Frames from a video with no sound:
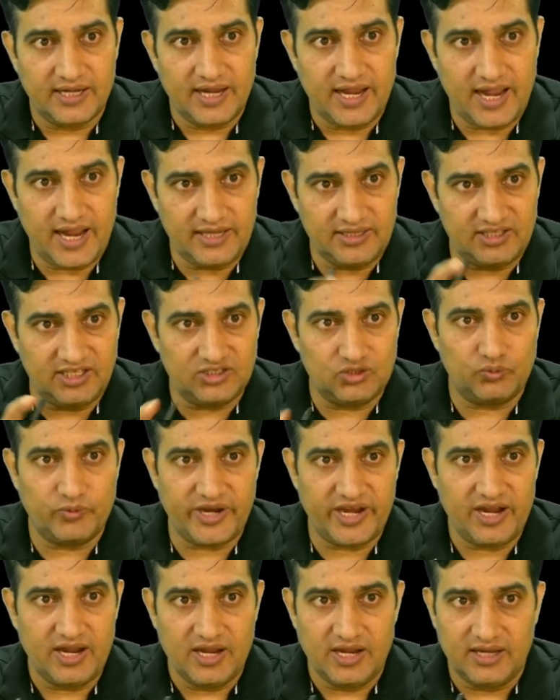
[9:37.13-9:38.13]
And this
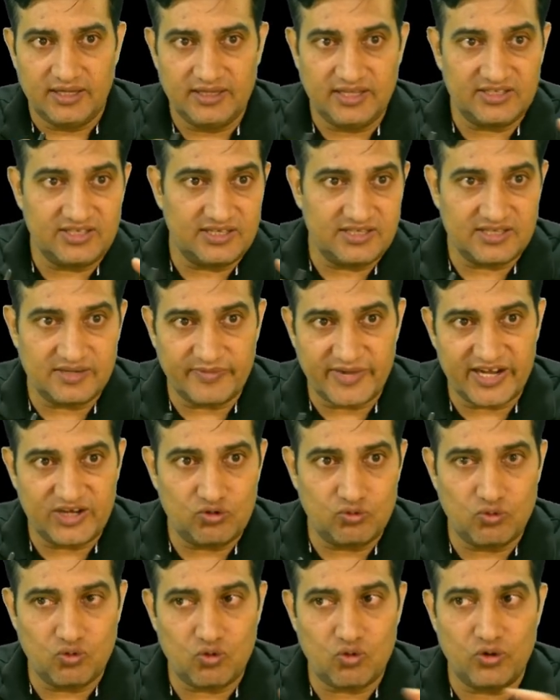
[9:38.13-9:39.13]
way, the system get
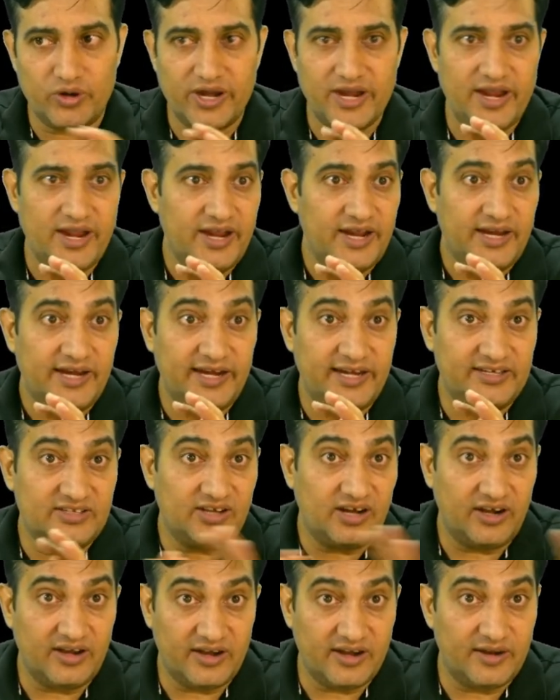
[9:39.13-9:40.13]
to know, okay, it's
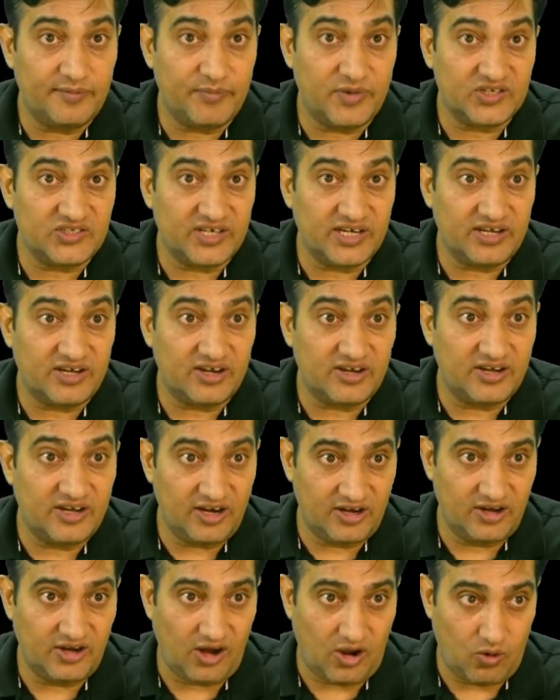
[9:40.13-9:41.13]
100%
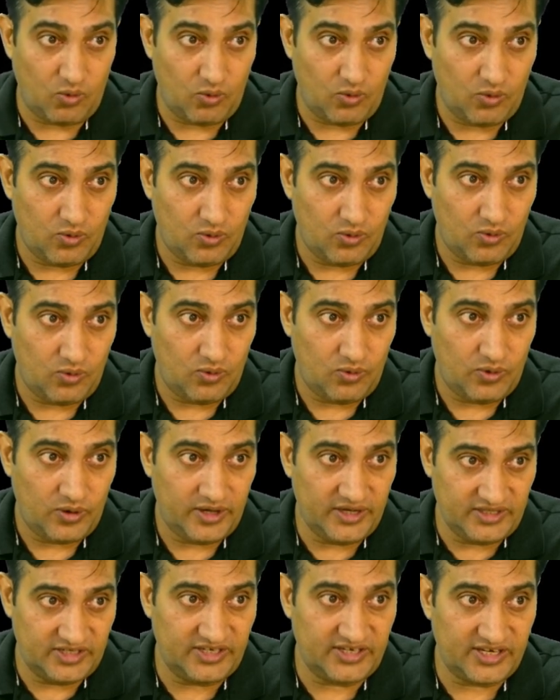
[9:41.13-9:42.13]
done now.
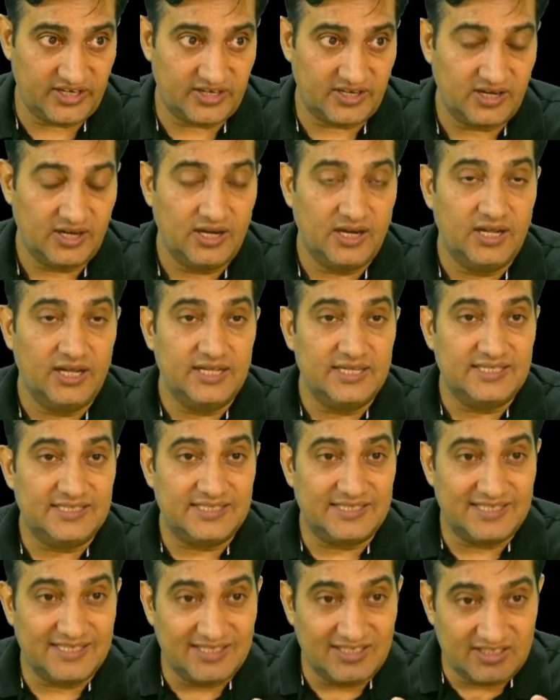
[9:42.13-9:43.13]
Isn't it?
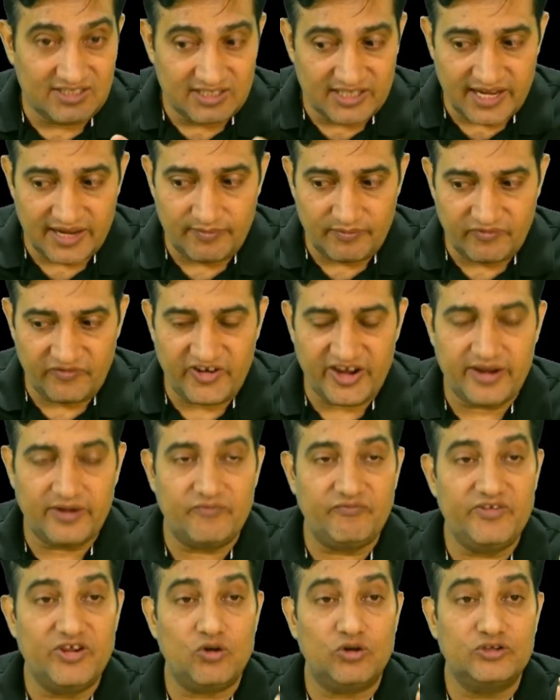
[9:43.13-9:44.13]
Same way,
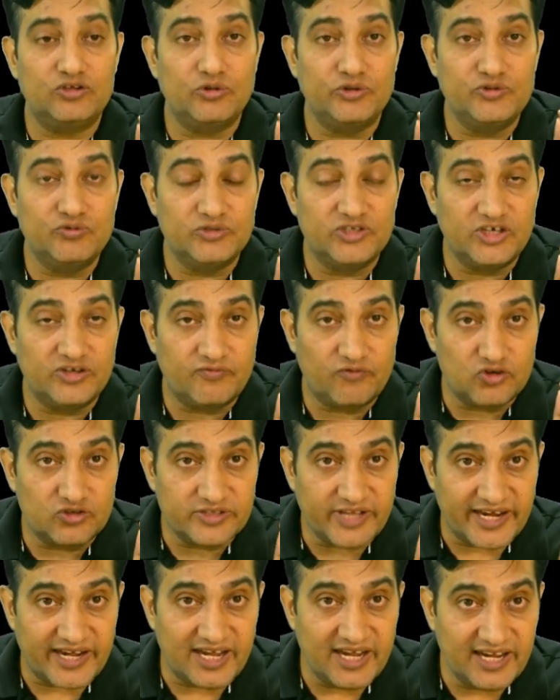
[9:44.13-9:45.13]
we also use it for
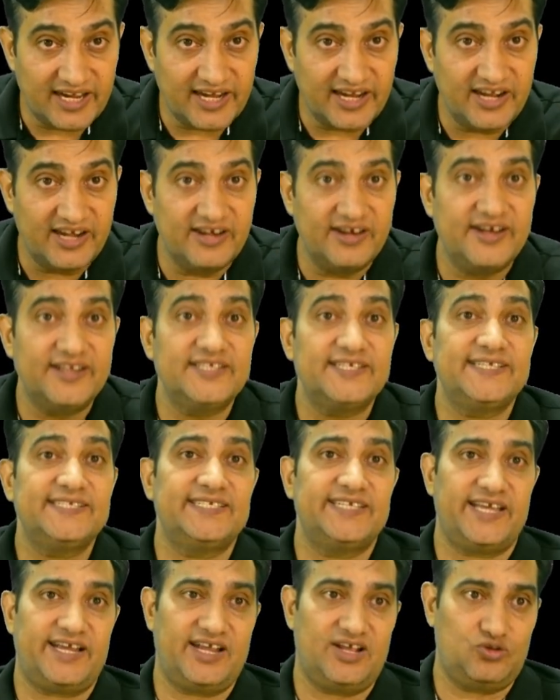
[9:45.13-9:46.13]
cyclic redundancy
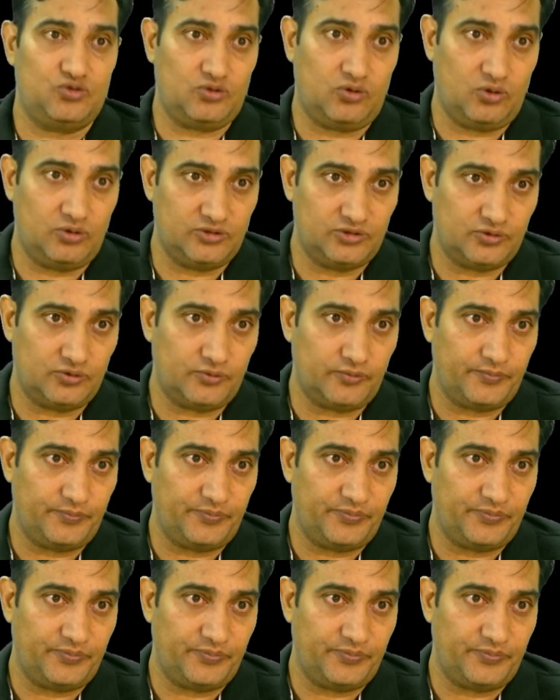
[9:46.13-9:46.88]
checkouts also.